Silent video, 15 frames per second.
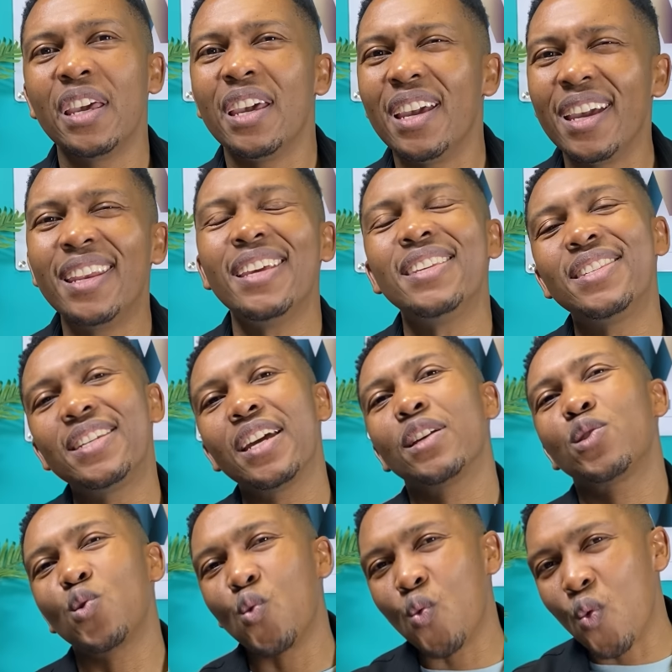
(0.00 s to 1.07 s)
It is
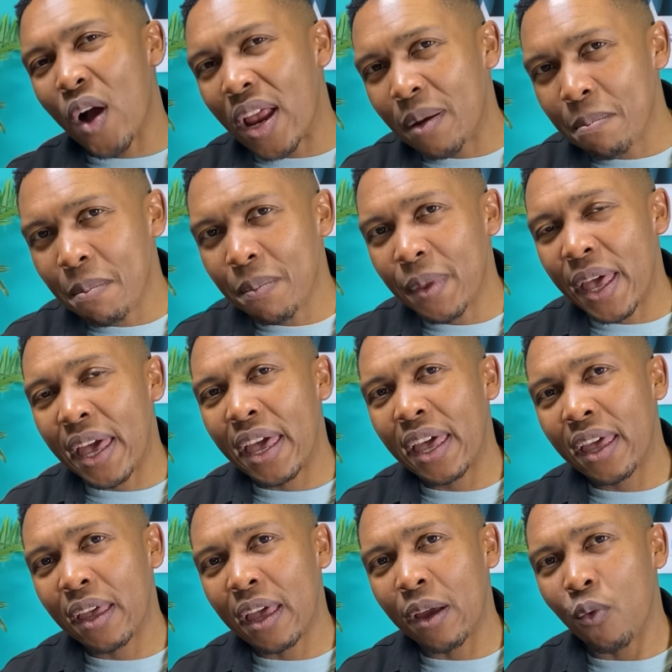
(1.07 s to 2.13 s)
just one
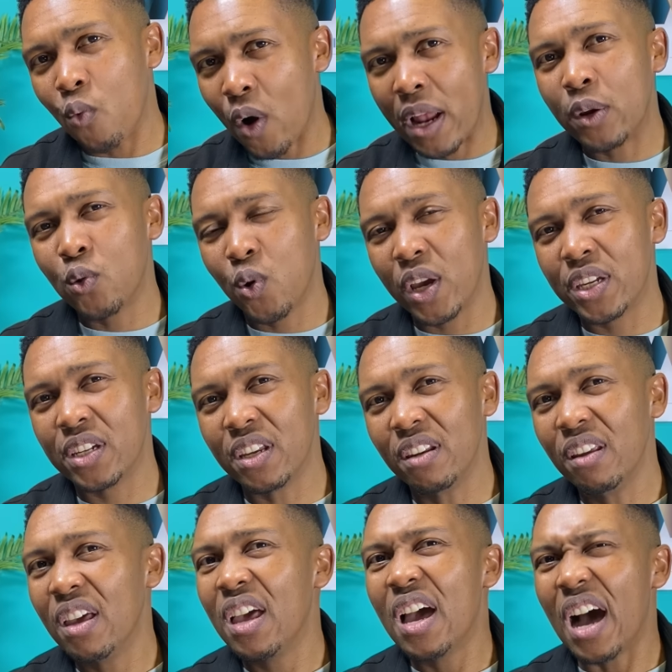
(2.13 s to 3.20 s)
question
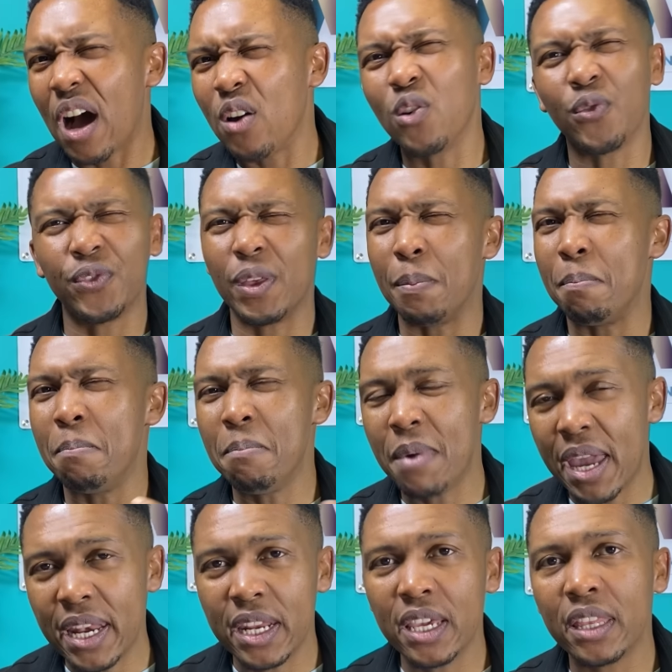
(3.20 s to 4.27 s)
out of the
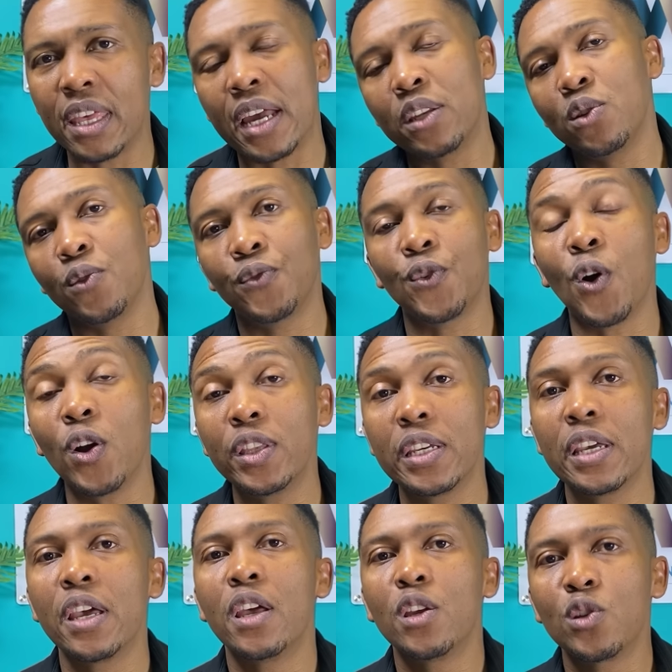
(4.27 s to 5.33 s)
many that you've got.
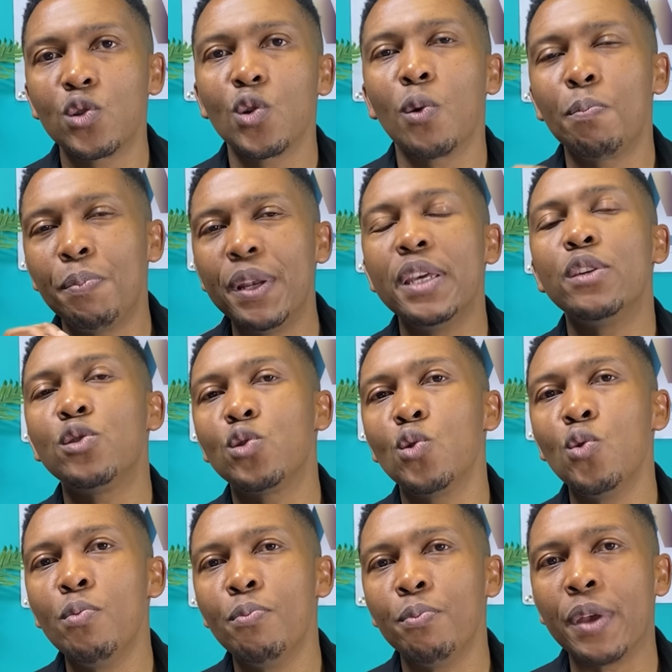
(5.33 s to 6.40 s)
So please
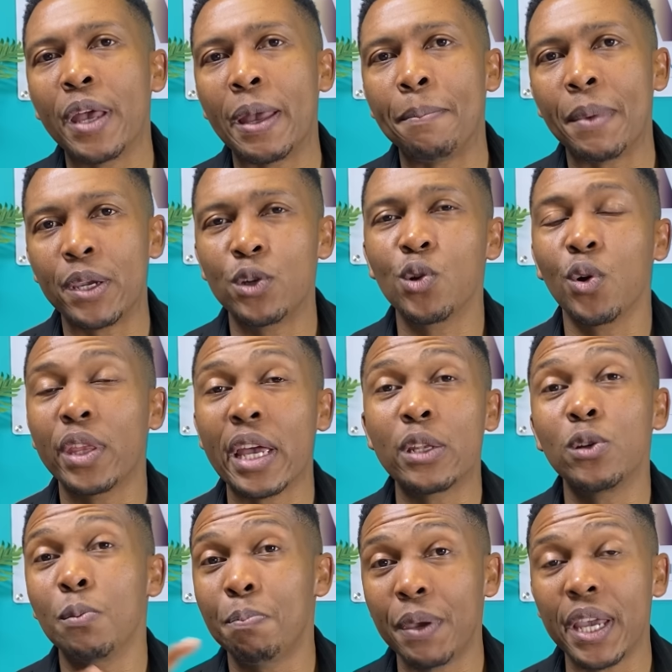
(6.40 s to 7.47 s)
do make sure that
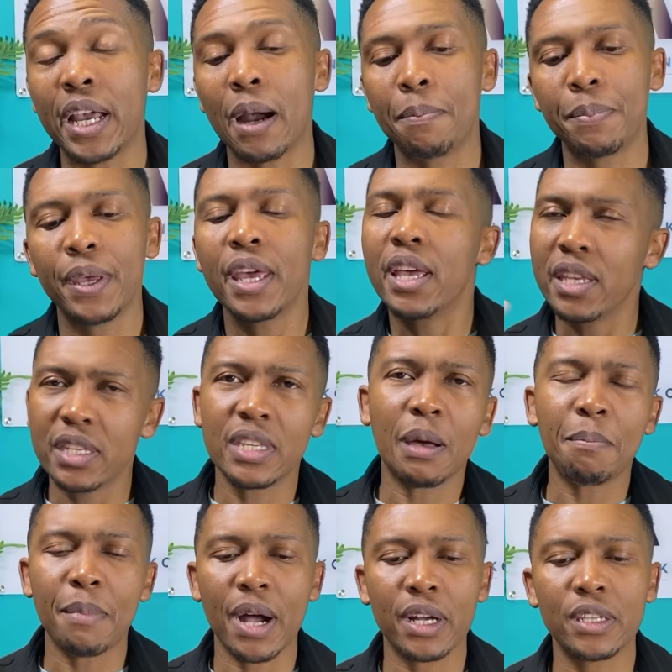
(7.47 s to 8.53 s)
you pick up some
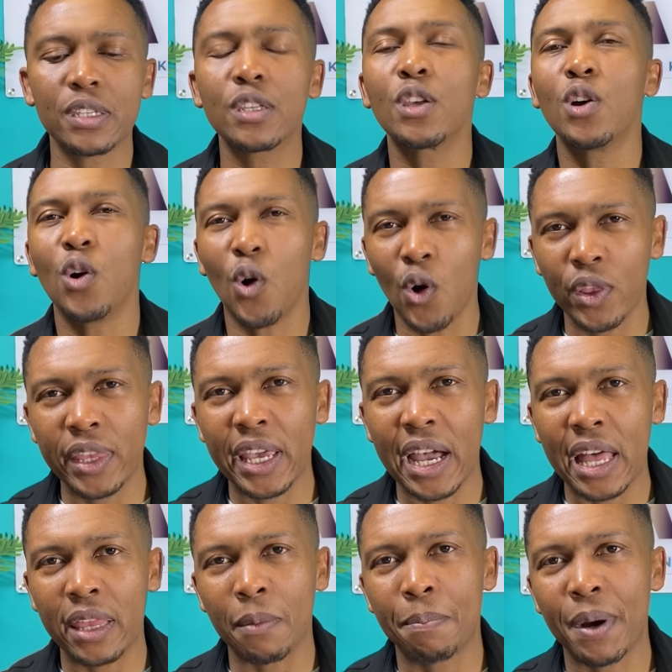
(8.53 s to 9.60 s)
marks on the
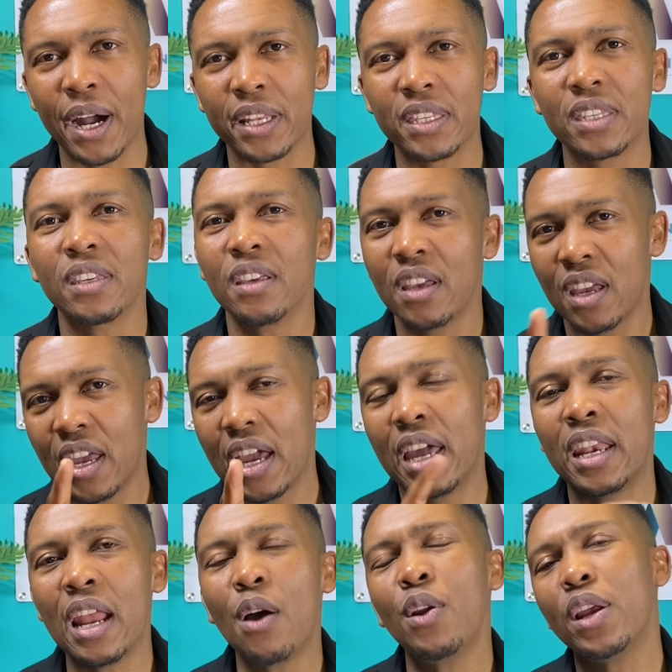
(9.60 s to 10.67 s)
other parts. And
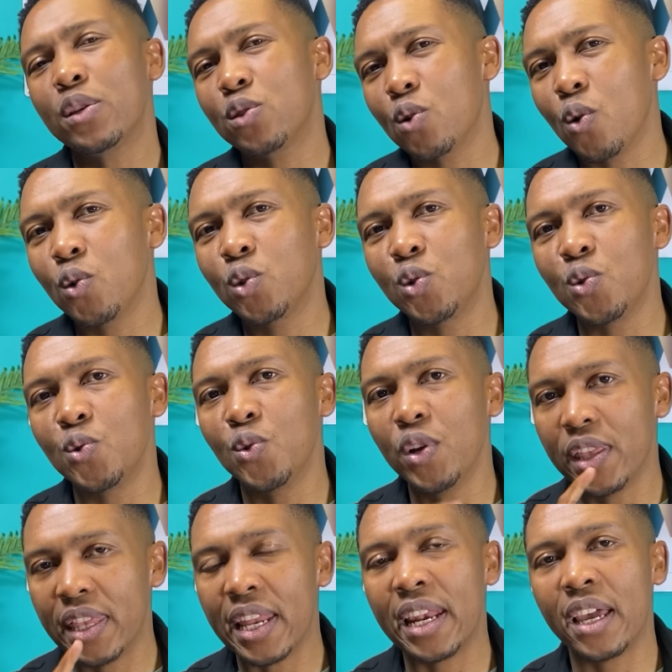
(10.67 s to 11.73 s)
now let's go to
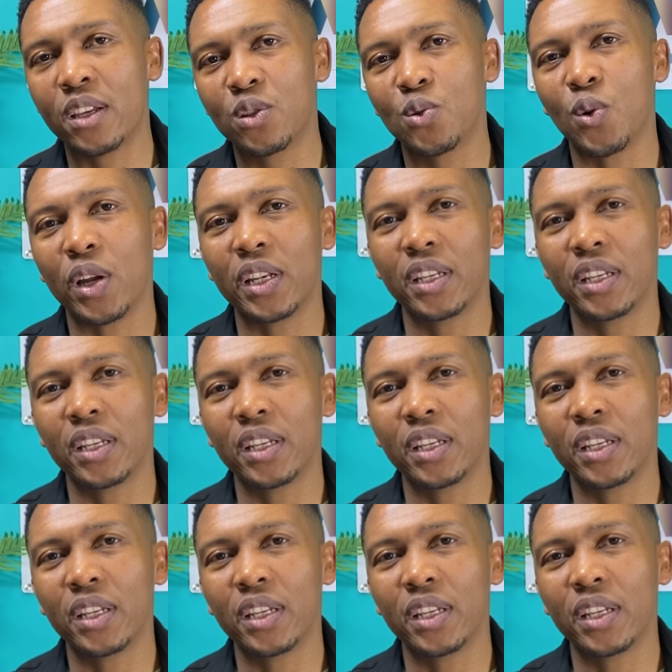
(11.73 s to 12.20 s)
the next one.